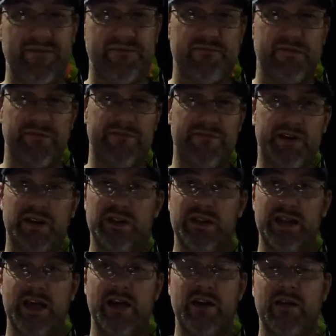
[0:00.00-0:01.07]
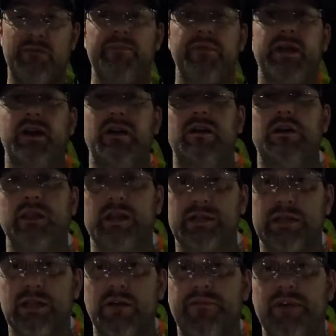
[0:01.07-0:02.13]
from falling out up there, all the
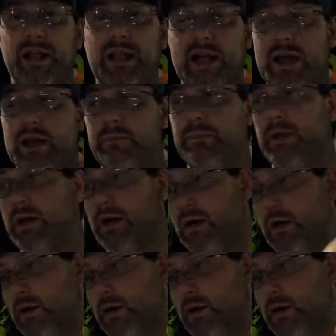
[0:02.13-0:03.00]
stuff I got up there.